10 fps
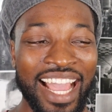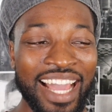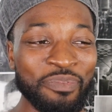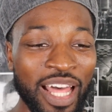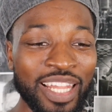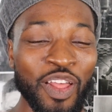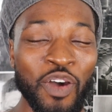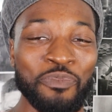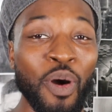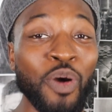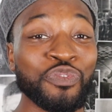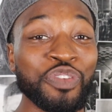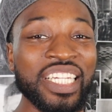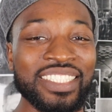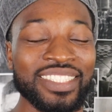I love most
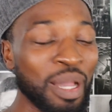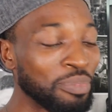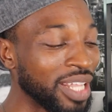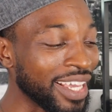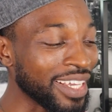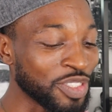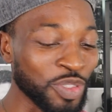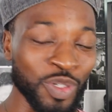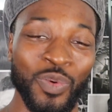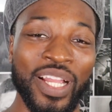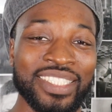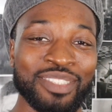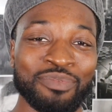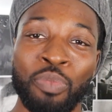vegans. I'm like, you're great.